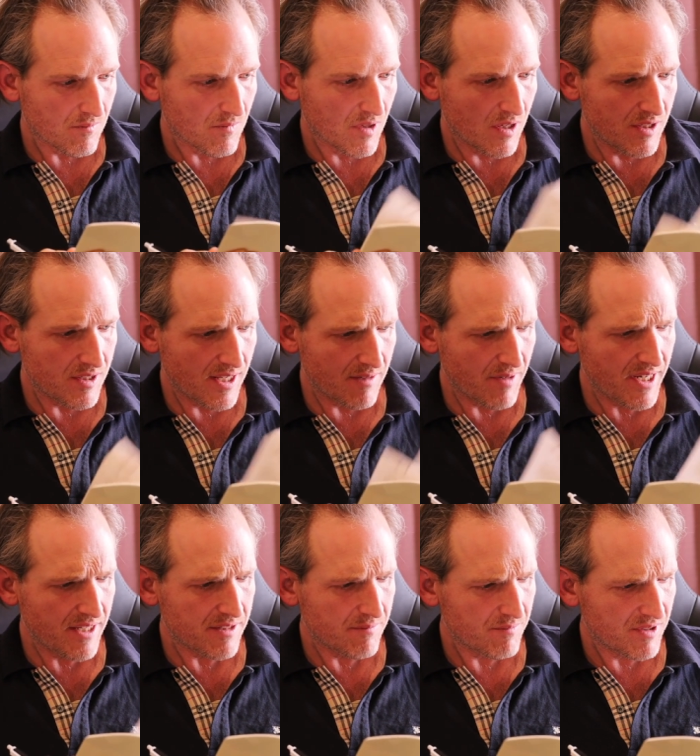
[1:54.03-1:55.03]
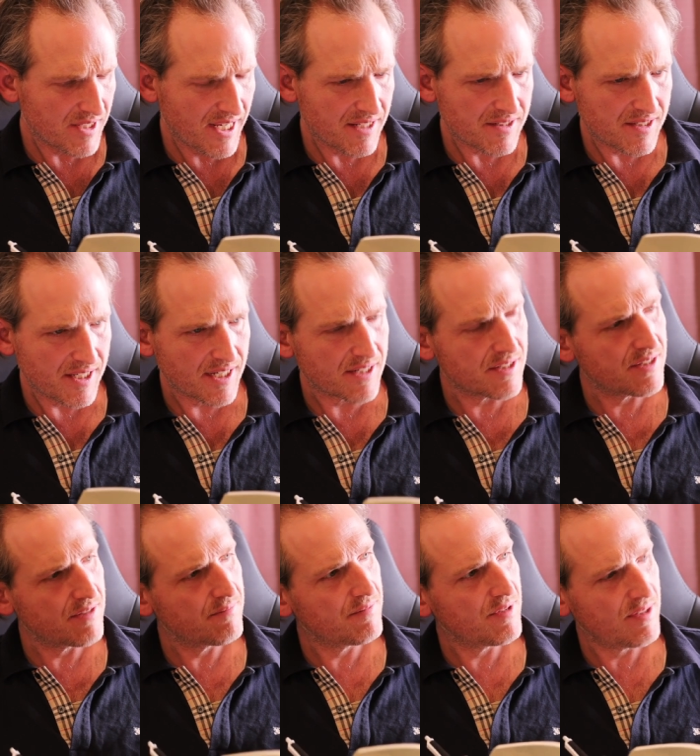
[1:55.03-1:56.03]
Is that right? Gate 6.
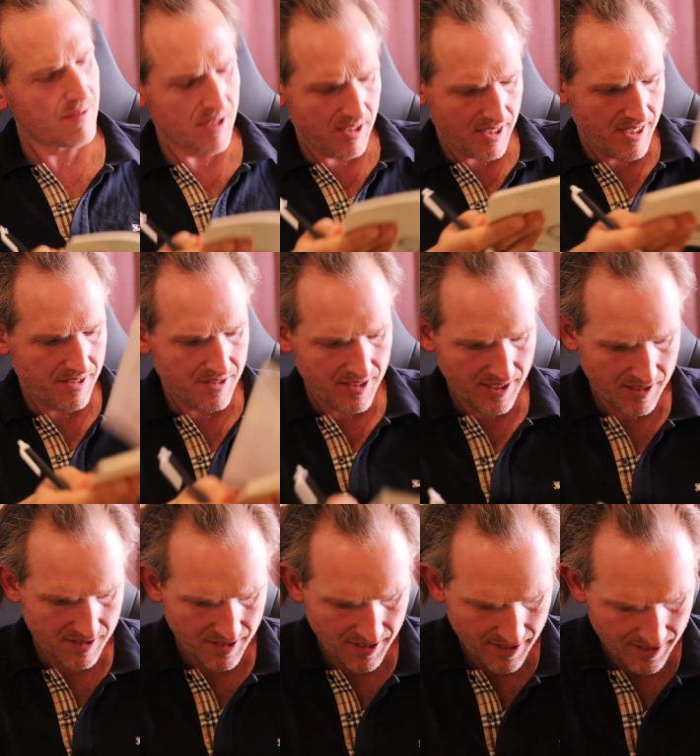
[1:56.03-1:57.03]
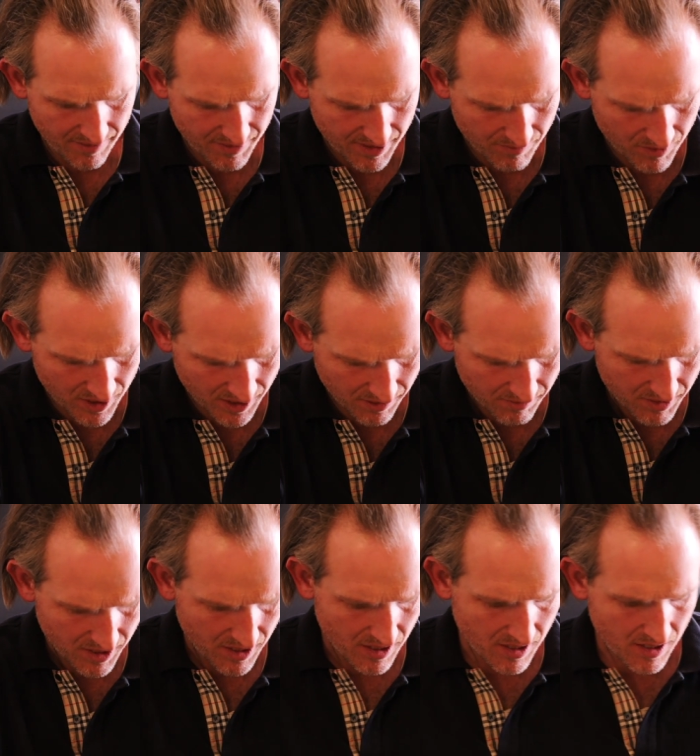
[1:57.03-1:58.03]
Not gate 6. I think I have that wrong.
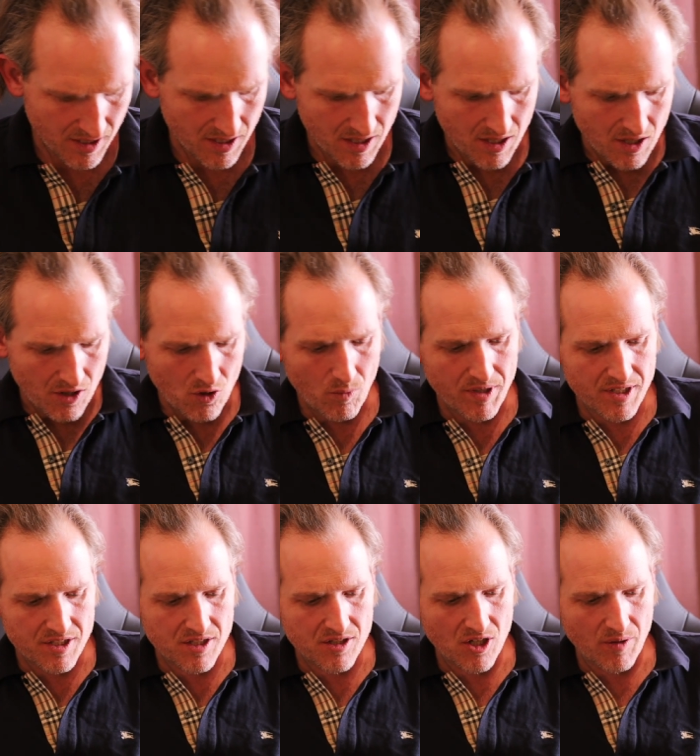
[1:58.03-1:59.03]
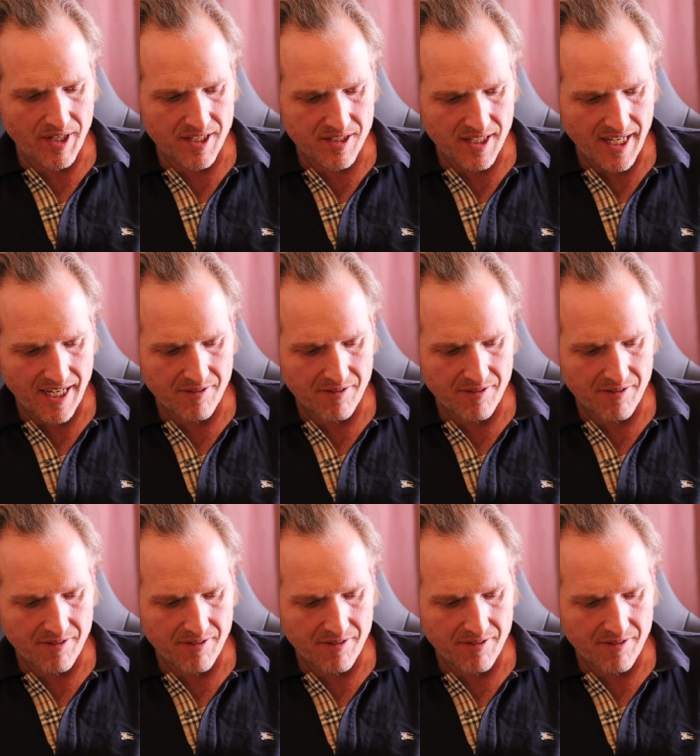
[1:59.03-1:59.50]
The witness is going into gate